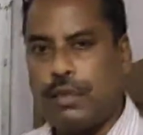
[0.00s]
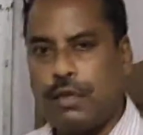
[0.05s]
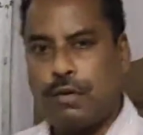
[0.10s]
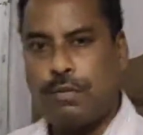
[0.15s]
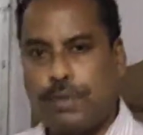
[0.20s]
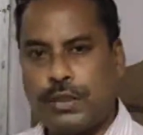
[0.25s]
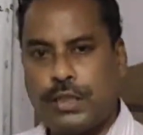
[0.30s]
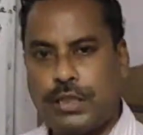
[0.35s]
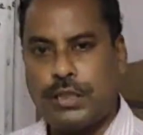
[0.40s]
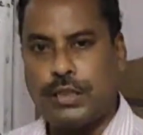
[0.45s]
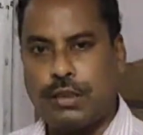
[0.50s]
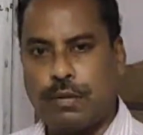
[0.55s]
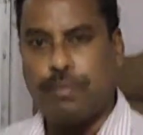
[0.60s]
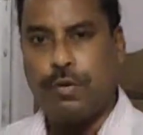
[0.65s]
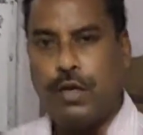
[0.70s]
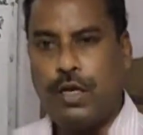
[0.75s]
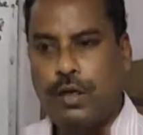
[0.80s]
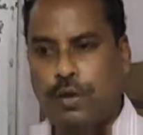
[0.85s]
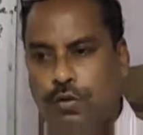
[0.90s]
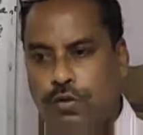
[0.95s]
nervous system
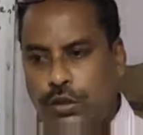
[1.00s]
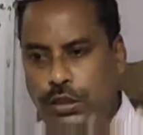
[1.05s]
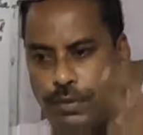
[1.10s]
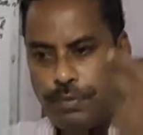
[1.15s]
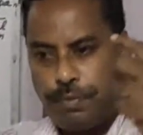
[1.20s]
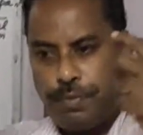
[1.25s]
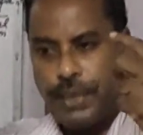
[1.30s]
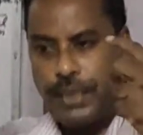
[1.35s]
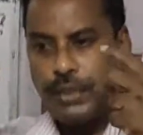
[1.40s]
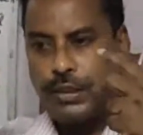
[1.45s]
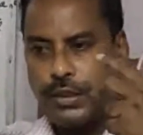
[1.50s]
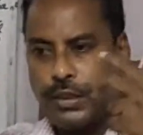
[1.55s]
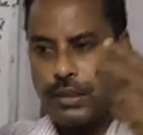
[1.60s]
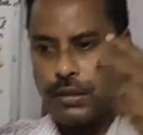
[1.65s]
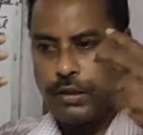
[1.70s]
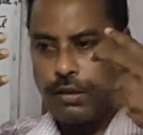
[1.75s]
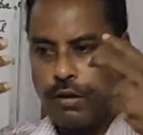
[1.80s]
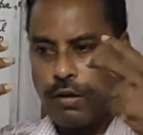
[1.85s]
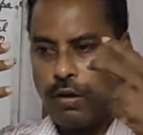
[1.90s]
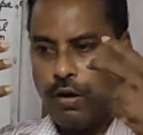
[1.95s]
which
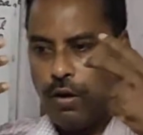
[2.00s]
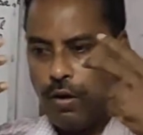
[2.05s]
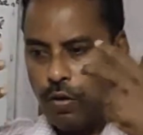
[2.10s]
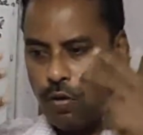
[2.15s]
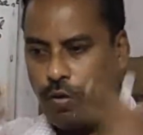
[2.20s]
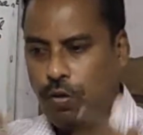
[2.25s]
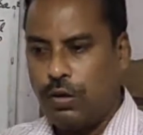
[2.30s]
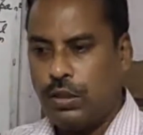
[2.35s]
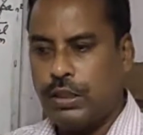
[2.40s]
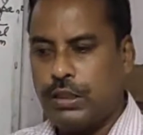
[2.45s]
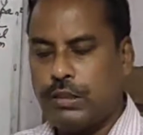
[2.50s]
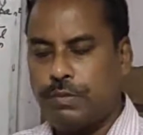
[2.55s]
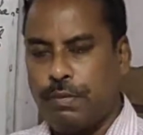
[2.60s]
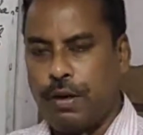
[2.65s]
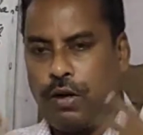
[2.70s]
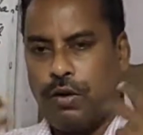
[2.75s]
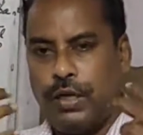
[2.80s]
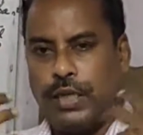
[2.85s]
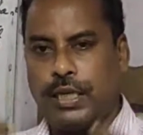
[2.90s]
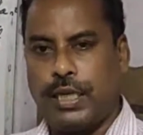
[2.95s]
brings all this
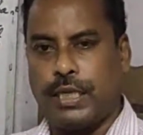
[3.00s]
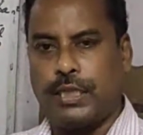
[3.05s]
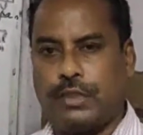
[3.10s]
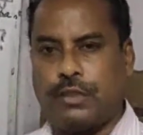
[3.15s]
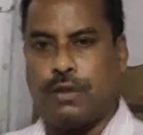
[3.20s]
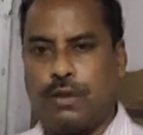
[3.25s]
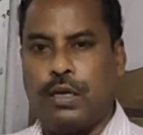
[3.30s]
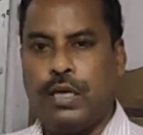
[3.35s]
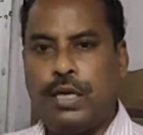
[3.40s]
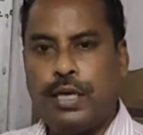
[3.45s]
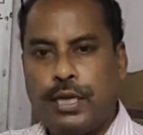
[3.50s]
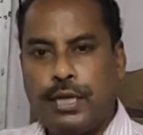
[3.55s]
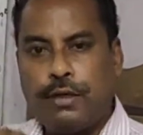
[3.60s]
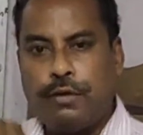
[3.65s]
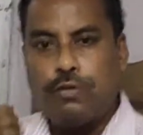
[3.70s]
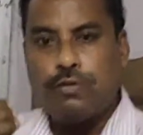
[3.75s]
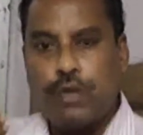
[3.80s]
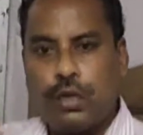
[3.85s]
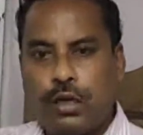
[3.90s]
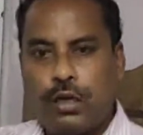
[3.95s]
violent action
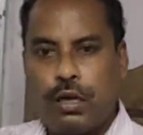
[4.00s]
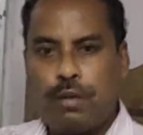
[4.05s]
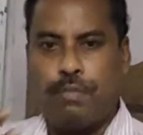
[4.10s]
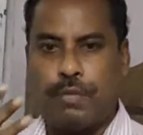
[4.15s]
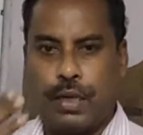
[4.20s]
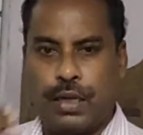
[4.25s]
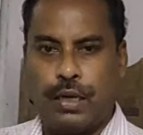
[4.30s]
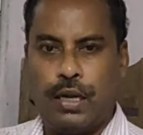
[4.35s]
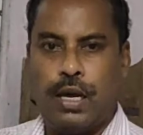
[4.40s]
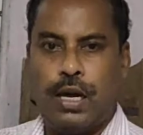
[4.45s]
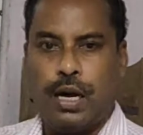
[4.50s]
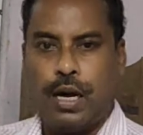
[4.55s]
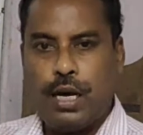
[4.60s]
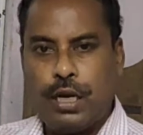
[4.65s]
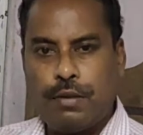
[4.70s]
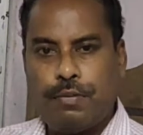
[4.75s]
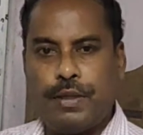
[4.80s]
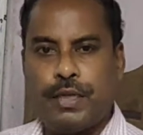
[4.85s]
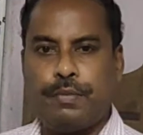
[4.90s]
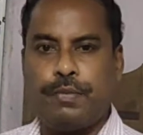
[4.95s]
into the normal.
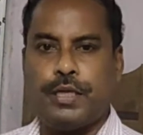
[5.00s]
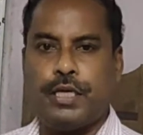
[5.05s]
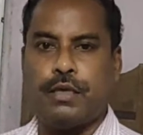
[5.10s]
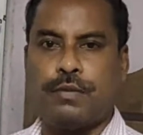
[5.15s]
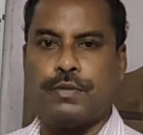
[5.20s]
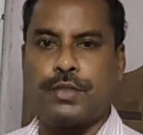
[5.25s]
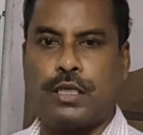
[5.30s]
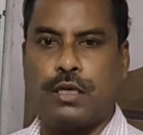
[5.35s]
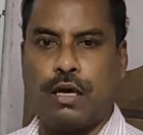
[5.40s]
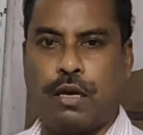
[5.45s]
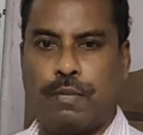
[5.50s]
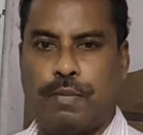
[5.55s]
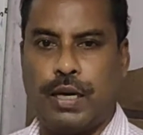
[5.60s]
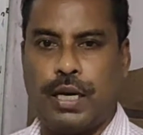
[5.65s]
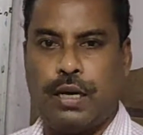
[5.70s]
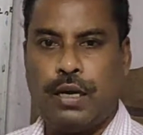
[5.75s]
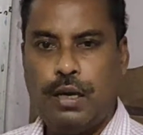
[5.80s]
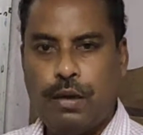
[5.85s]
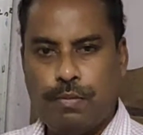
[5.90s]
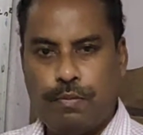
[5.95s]
Heartbeat becomes
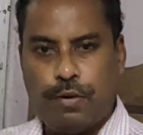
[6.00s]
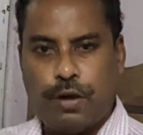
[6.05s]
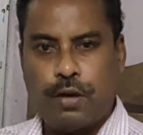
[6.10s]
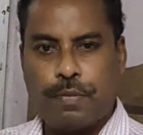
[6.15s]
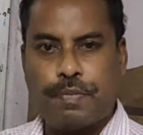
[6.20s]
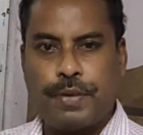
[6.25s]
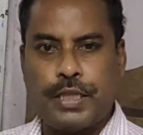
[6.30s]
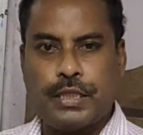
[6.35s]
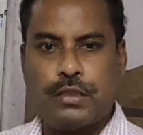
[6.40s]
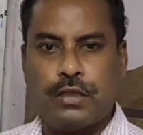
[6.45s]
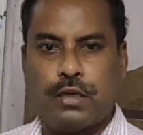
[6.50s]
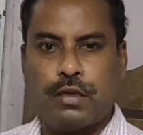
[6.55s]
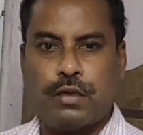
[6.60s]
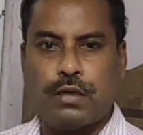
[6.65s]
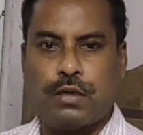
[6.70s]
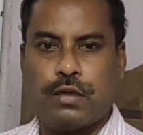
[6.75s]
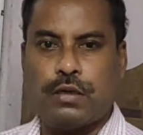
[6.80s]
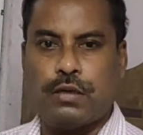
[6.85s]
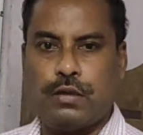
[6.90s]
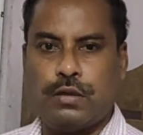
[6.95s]
normal, blood pressure
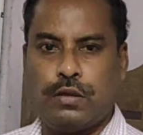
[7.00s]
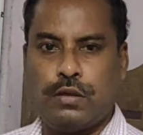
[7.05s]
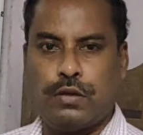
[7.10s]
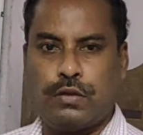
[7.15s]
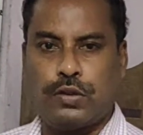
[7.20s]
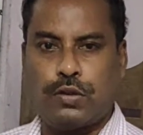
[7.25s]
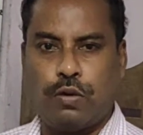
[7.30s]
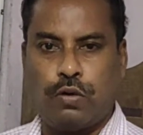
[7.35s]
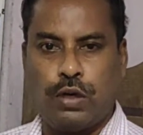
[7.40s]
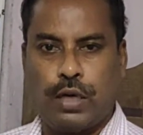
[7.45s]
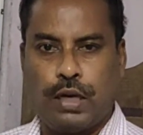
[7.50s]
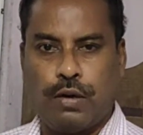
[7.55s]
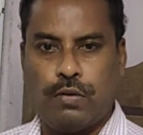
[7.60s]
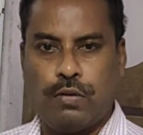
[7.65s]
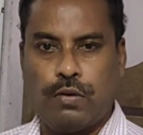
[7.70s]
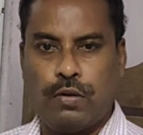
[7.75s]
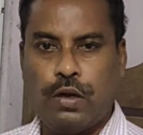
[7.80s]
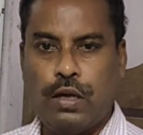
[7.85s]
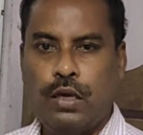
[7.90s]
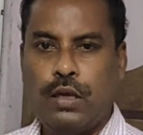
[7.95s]
slow
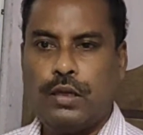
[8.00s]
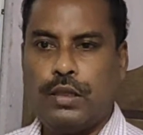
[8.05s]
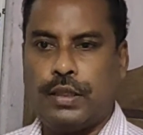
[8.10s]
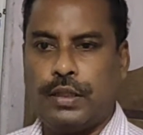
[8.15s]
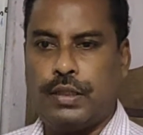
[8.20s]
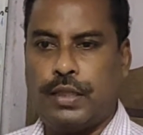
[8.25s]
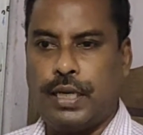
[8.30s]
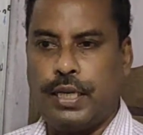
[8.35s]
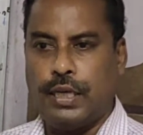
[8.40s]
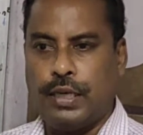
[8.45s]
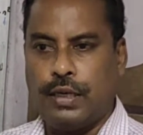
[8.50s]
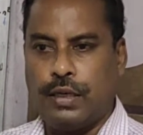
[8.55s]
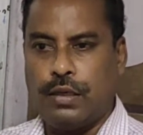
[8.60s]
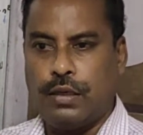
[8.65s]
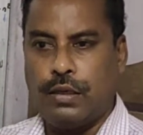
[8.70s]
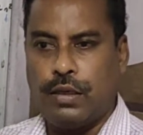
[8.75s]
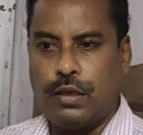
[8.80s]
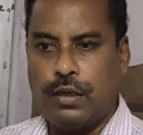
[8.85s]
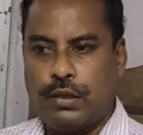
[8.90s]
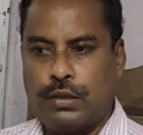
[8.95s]
down, then
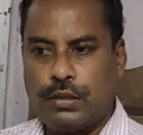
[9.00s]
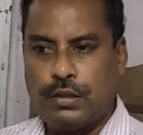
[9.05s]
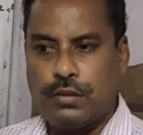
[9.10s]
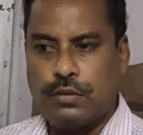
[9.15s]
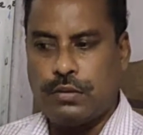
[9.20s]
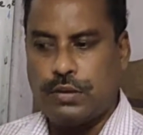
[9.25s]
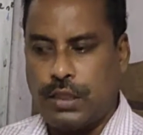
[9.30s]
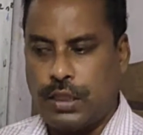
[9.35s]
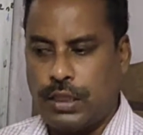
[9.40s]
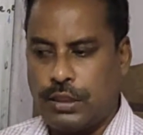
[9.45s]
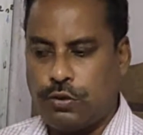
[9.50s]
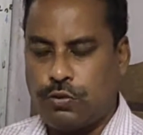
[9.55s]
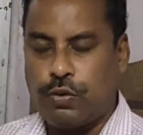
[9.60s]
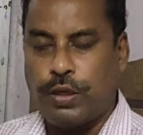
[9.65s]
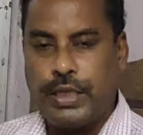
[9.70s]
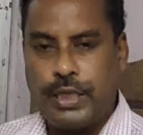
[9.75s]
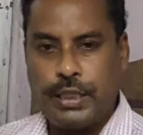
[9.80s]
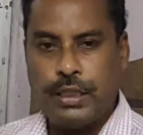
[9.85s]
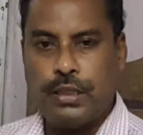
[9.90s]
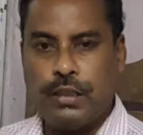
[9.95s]
that is
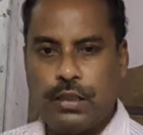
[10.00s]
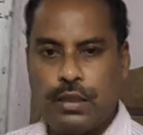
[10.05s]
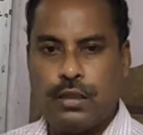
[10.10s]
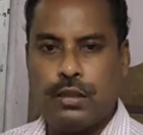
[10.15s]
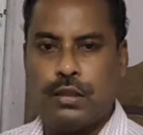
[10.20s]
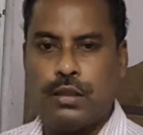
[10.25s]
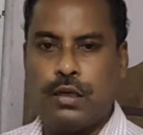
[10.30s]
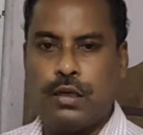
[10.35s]
sweating